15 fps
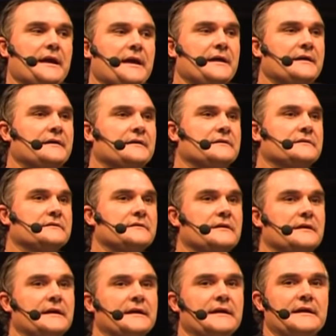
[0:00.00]
And
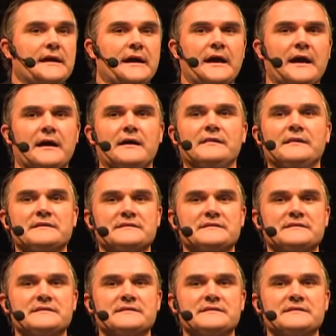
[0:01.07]
let's